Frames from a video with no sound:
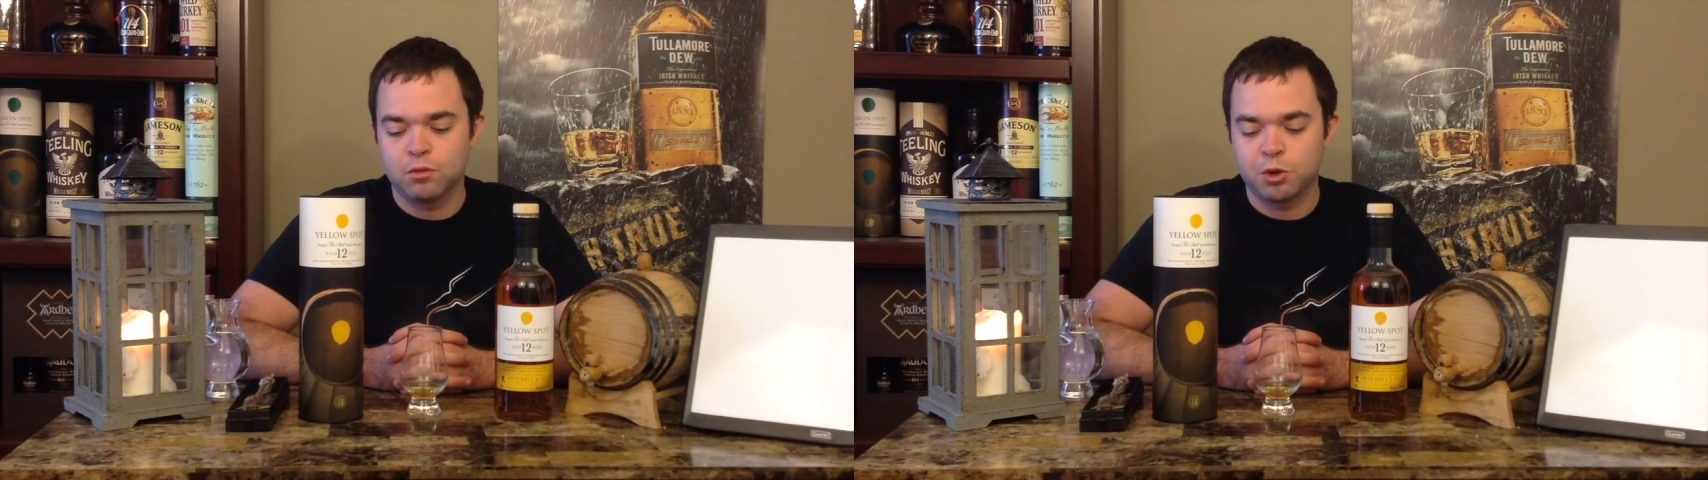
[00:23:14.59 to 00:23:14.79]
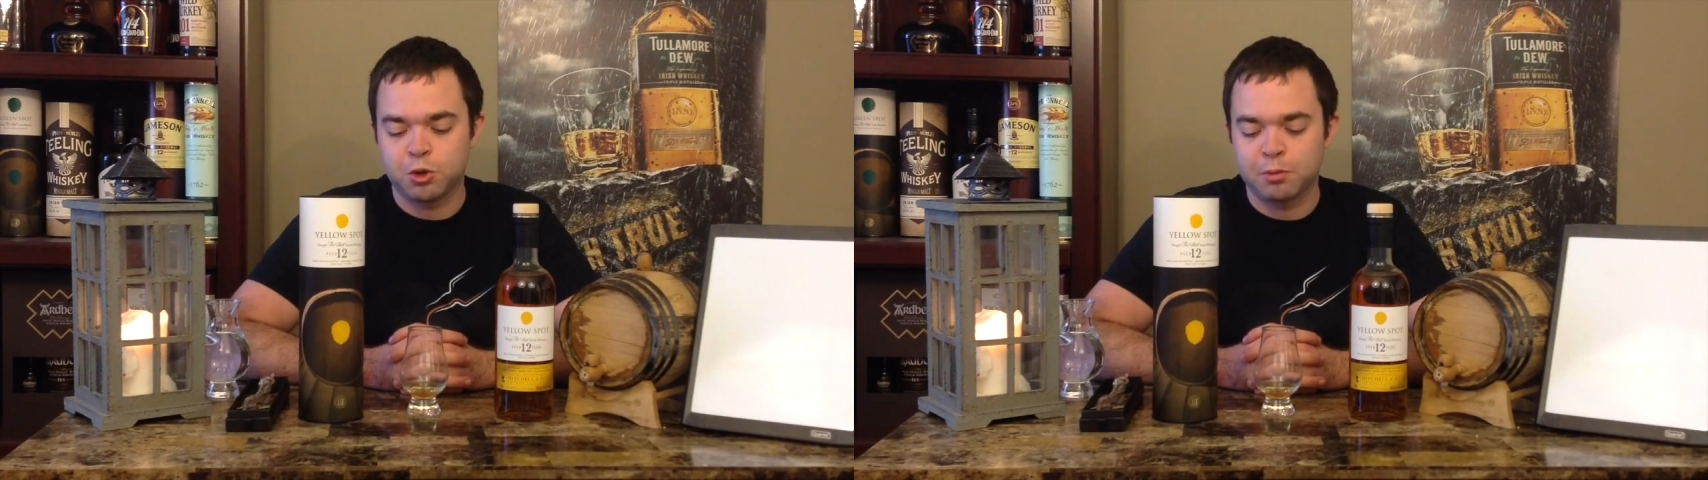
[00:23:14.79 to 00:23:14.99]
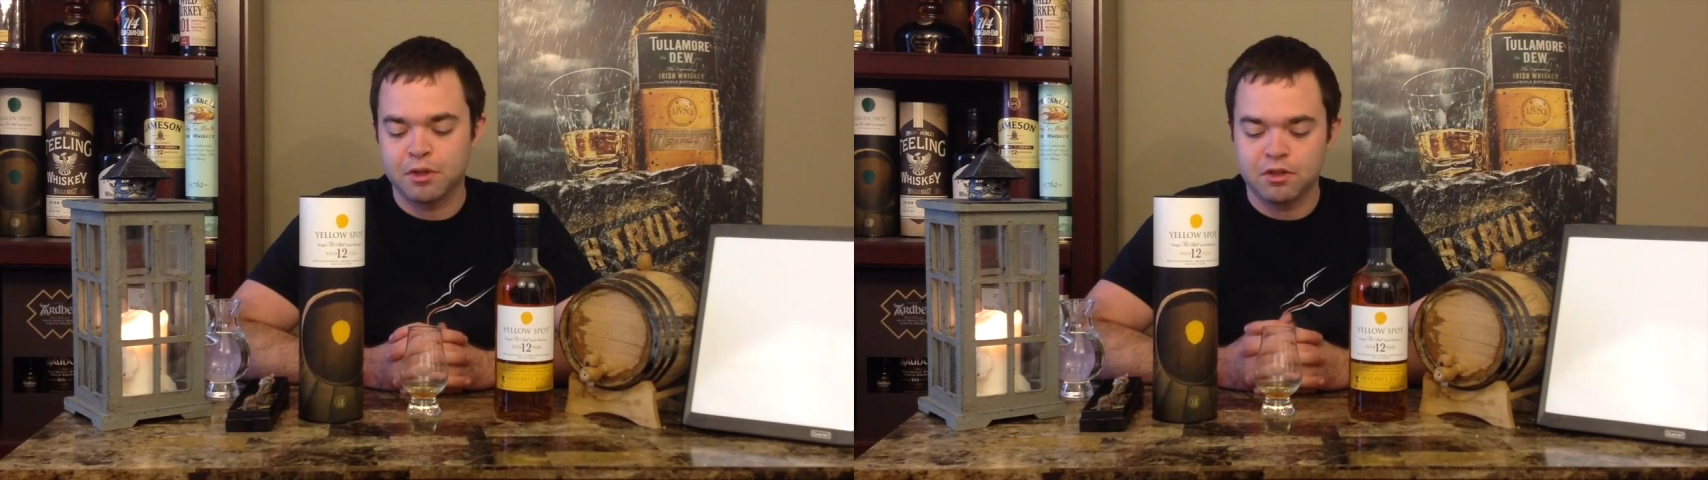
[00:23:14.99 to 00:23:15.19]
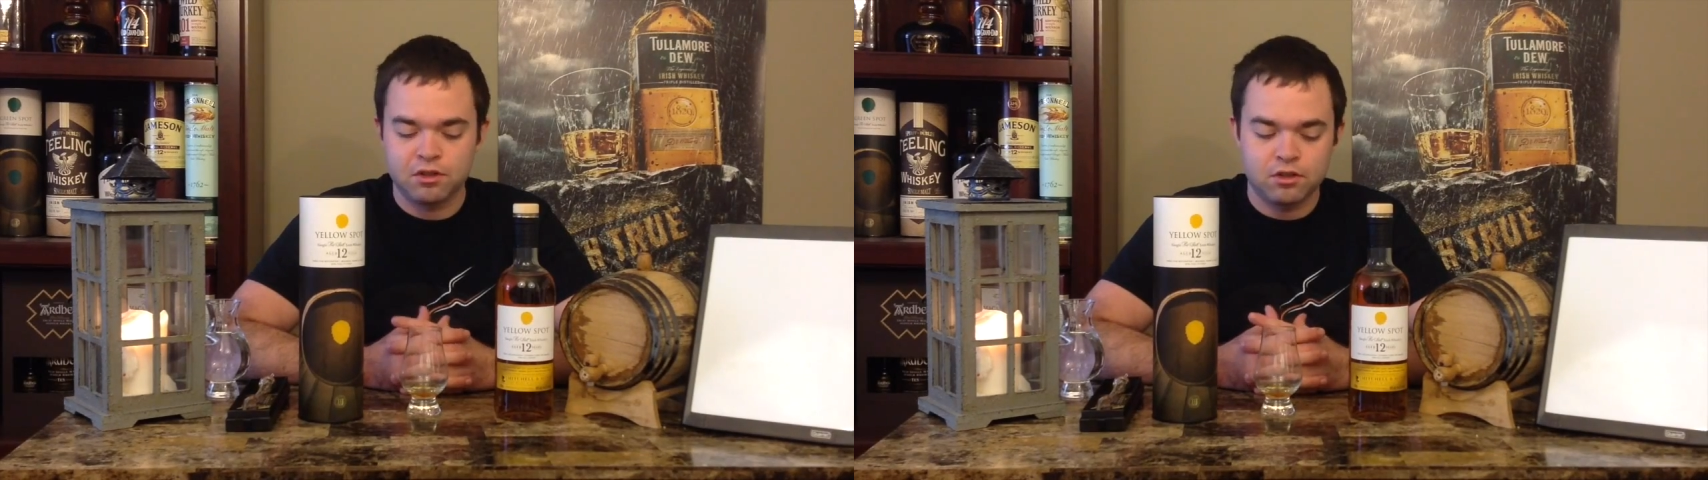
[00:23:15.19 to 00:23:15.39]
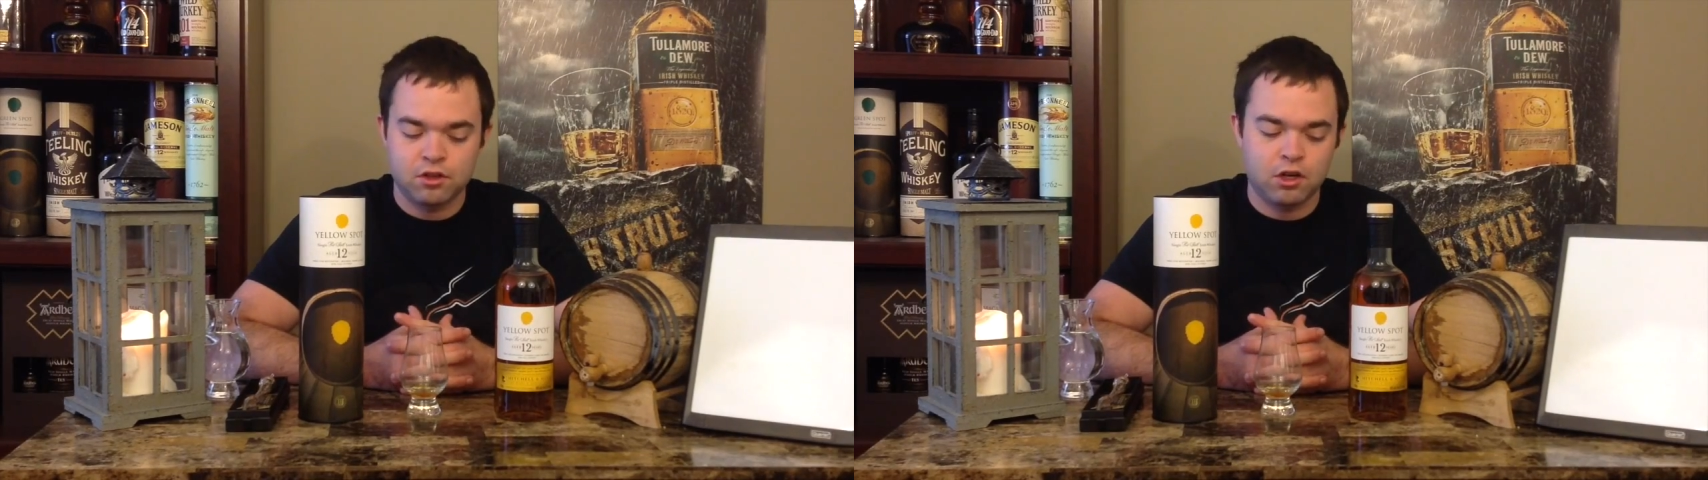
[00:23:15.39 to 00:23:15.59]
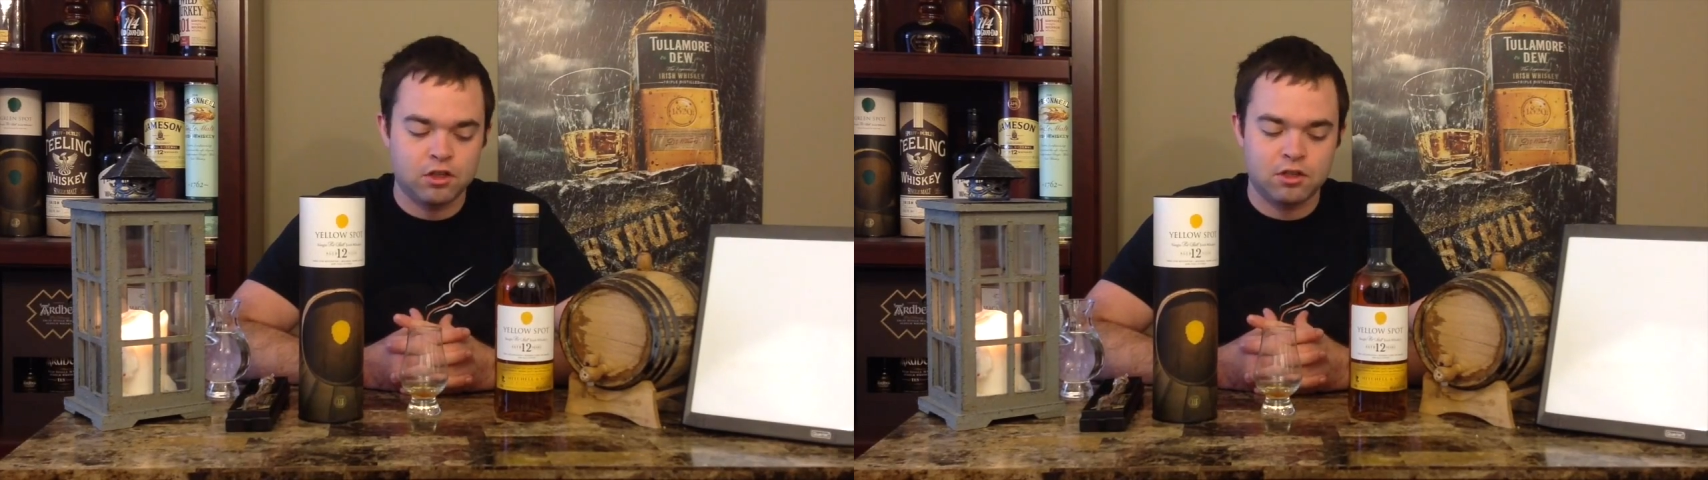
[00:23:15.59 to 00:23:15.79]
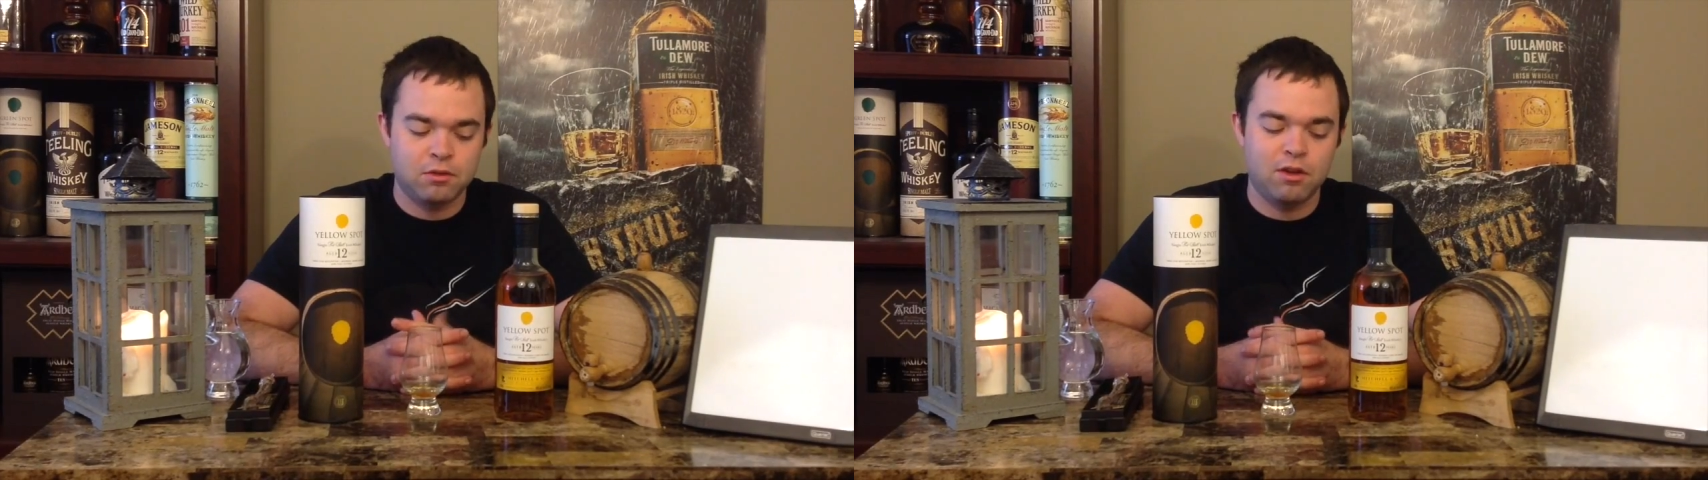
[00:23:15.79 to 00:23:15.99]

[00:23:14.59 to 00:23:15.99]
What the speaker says: which would be awesome.